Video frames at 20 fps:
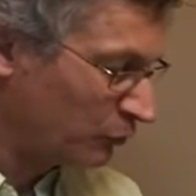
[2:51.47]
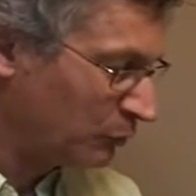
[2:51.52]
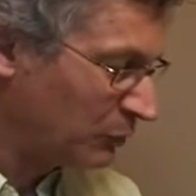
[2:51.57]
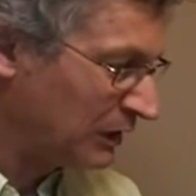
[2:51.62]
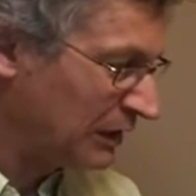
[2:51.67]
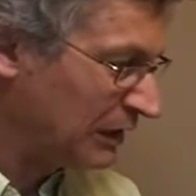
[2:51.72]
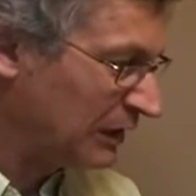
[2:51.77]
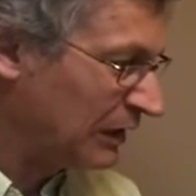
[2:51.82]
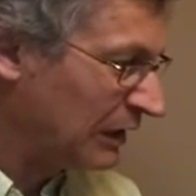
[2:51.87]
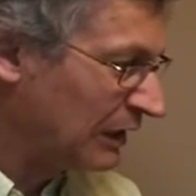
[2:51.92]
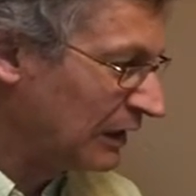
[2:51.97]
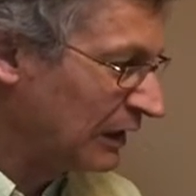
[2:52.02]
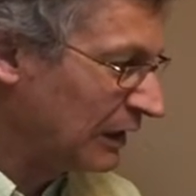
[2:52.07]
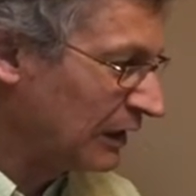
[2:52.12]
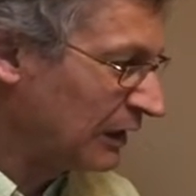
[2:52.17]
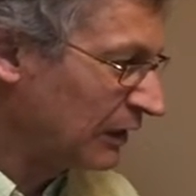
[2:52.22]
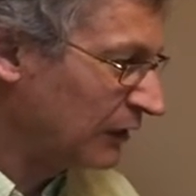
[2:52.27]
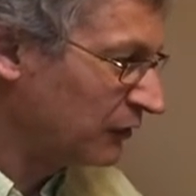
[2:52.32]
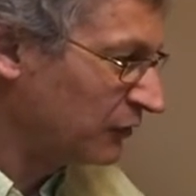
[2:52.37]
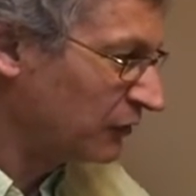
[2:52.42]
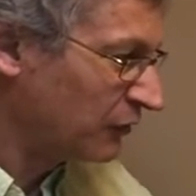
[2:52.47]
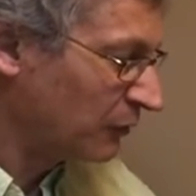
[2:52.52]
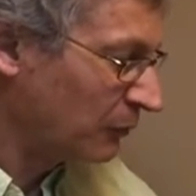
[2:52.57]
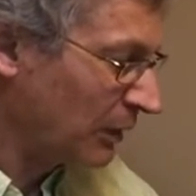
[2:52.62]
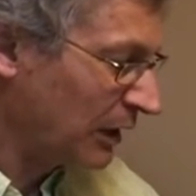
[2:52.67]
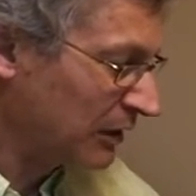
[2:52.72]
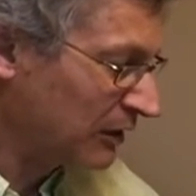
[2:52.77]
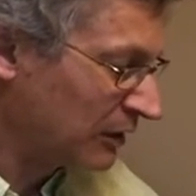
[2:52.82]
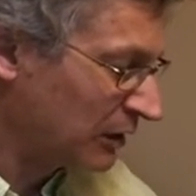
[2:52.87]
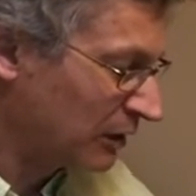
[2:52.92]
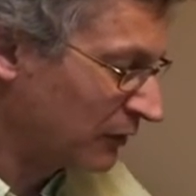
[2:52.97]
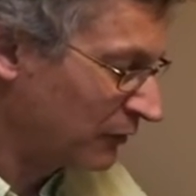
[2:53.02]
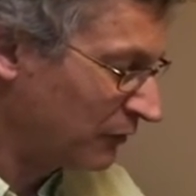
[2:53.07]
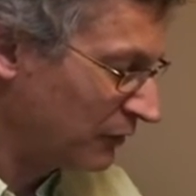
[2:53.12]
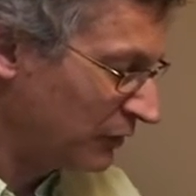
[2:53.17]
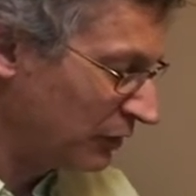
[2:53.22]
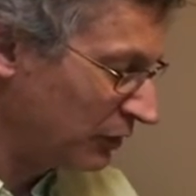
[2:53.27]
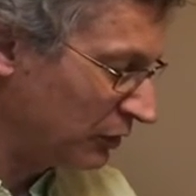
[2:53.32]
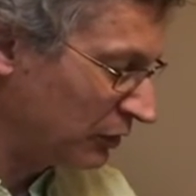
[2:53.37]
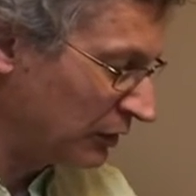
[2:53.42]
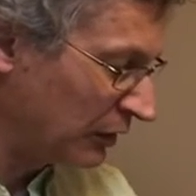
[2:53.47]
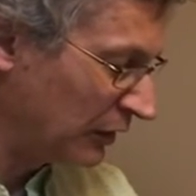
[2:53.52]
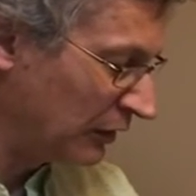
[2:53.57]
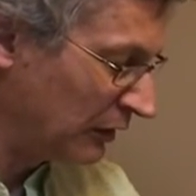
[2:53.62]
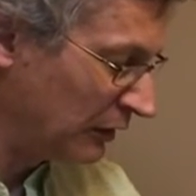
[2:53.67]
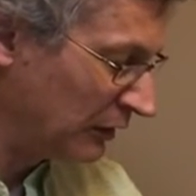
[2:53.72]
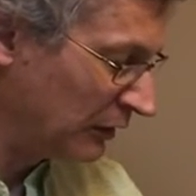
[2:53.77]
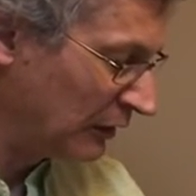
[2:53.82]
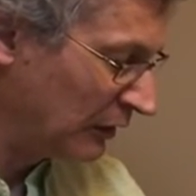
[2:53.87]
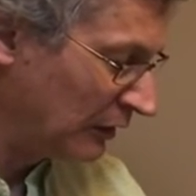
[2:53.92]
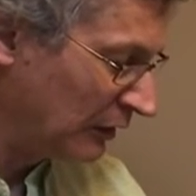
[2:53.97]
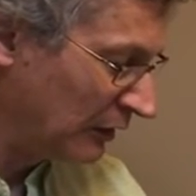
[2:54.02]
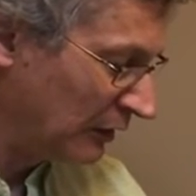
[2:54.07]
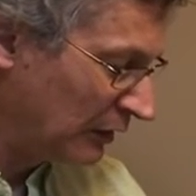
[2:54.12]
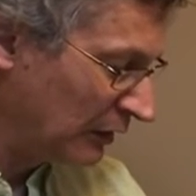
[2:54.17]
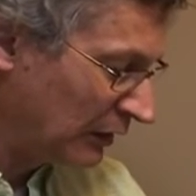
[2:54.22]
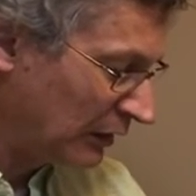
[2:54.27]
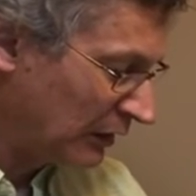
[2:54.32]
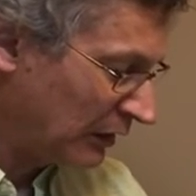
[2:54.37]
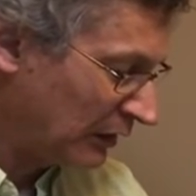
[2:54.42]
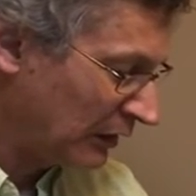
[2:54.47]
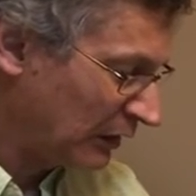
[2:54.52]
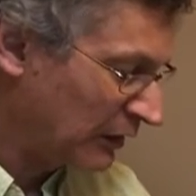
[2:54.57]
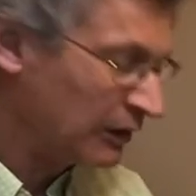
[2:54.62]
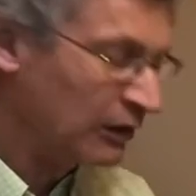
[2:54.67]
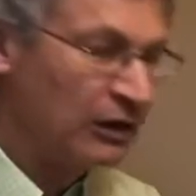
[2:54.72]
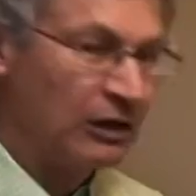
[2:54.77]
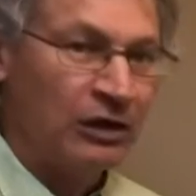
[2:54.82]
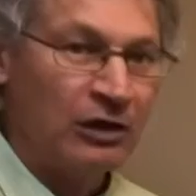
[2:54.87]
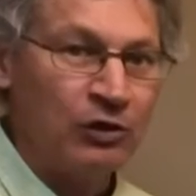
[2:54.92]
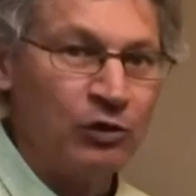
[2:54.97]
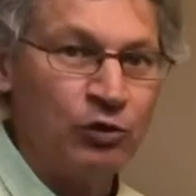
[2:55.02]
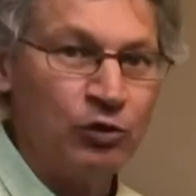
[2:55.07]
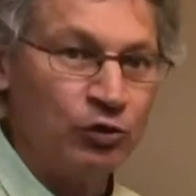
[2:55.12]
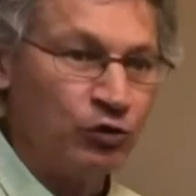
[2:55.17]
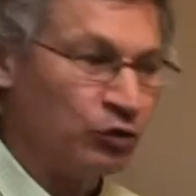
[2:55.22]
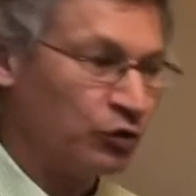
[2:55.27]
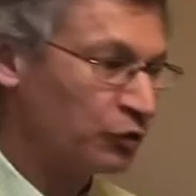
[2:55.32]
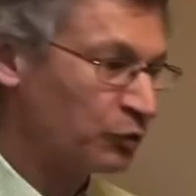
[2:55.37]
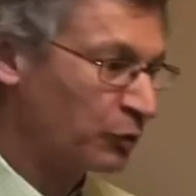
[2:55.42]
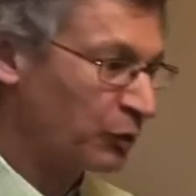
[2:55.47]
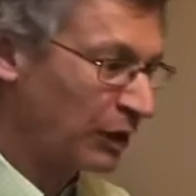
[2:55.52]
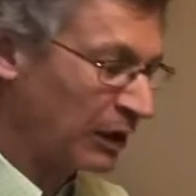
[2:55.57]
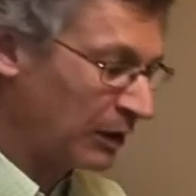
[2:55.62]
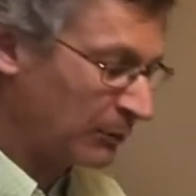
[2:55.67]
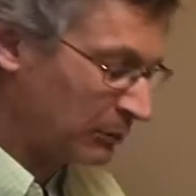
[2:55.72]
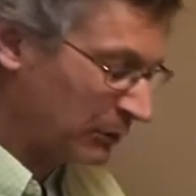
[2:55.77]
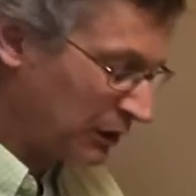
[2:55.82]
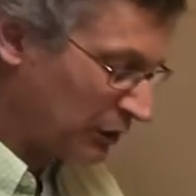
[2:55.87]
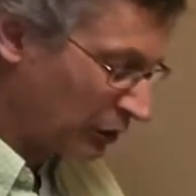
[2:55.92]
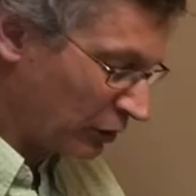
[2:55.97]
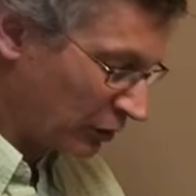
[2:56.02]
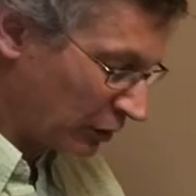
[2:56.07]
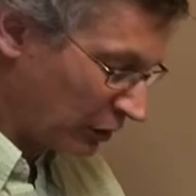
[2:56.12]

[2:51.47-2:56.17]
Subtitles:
B is the magnetic field in newtons per amp-meter.